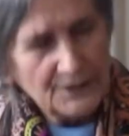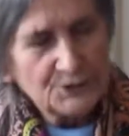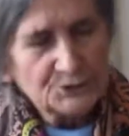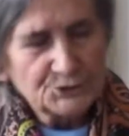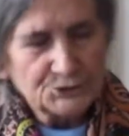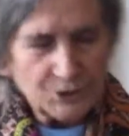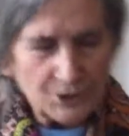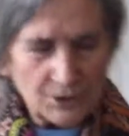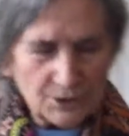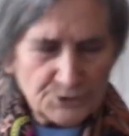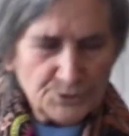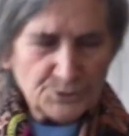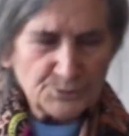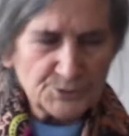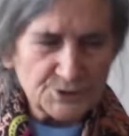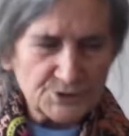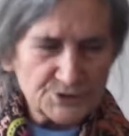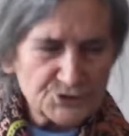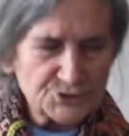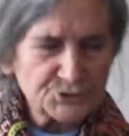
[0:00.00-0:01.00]

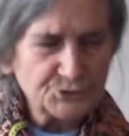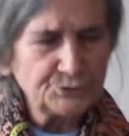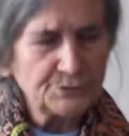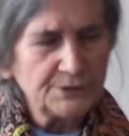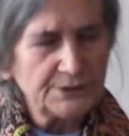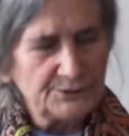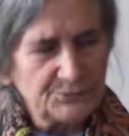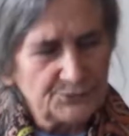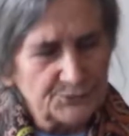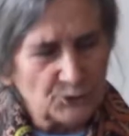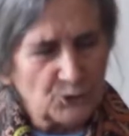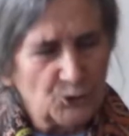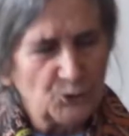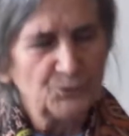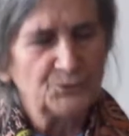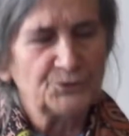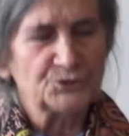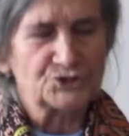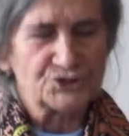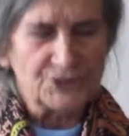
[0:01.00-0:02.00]
Documents to
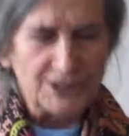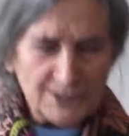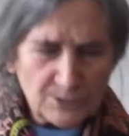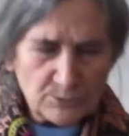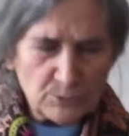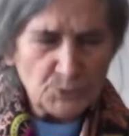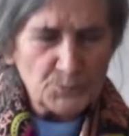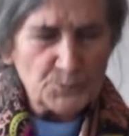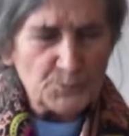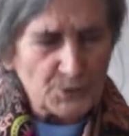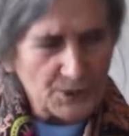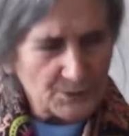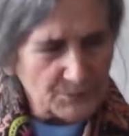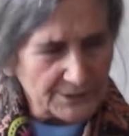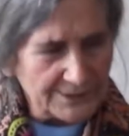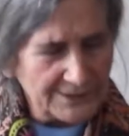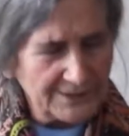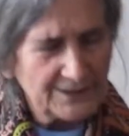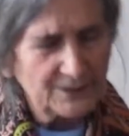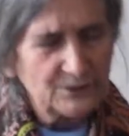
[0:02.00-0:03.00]
inform the general
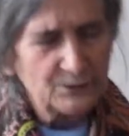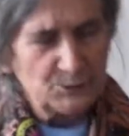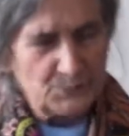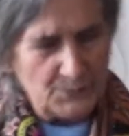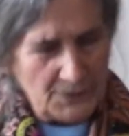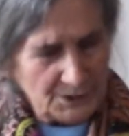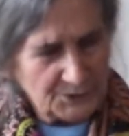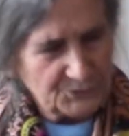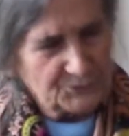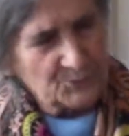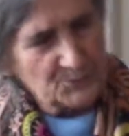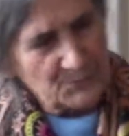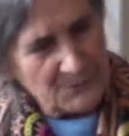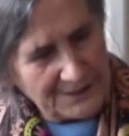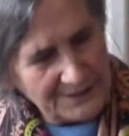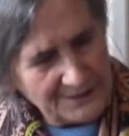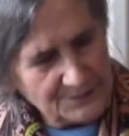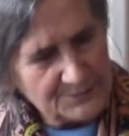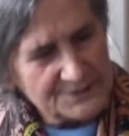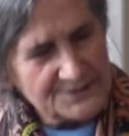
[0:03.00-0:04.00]
public about the
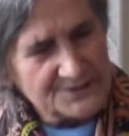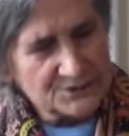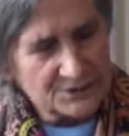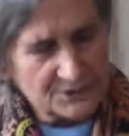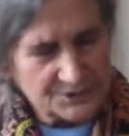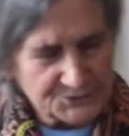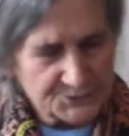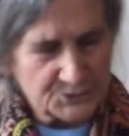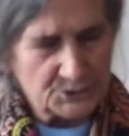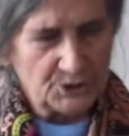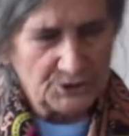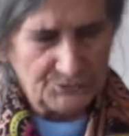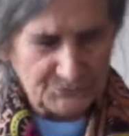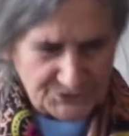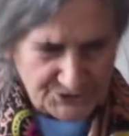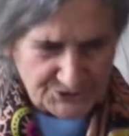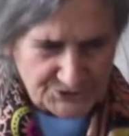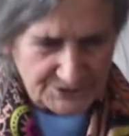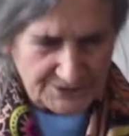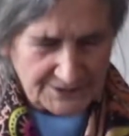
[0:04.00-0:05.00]
main results of the
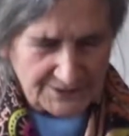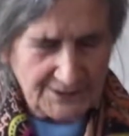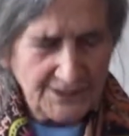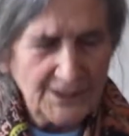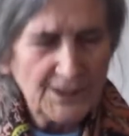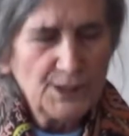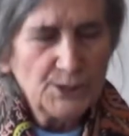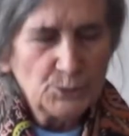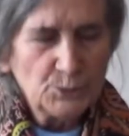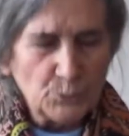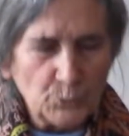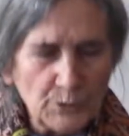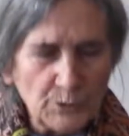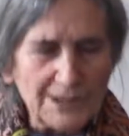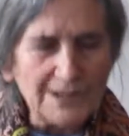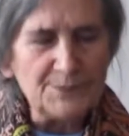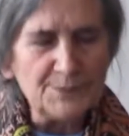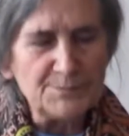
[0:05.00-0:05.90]
study will